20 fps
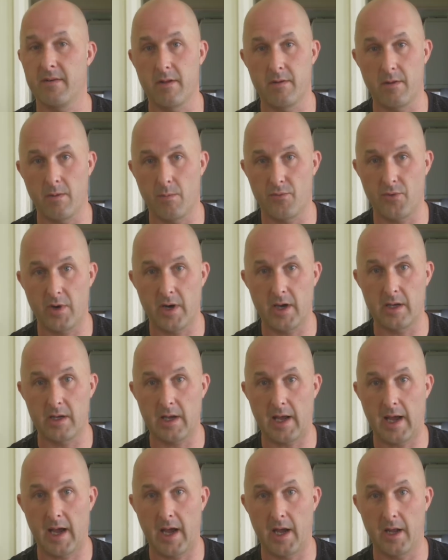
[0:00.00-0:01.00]
the bride,
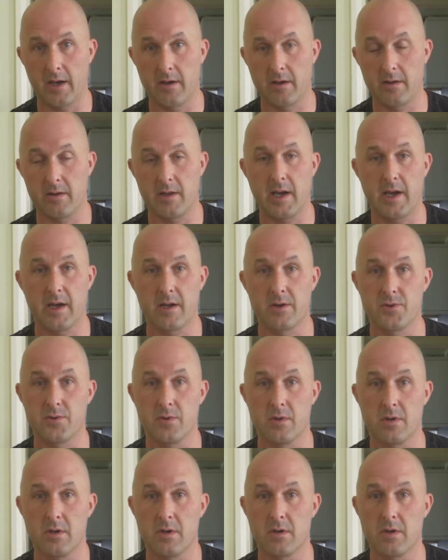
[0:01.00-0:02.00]
and the
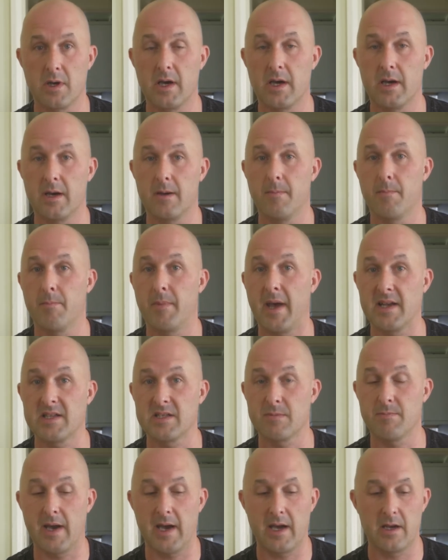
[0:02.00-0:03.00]
actual best
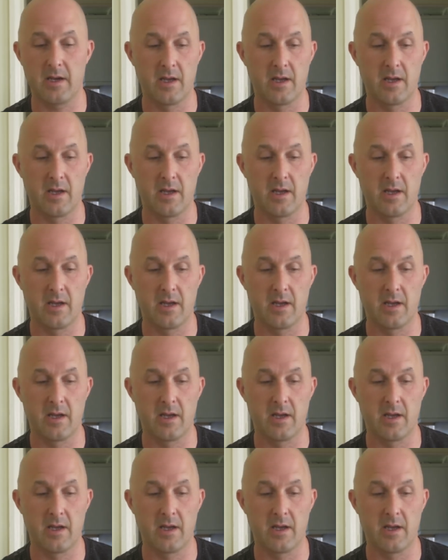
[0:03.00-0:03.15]
man.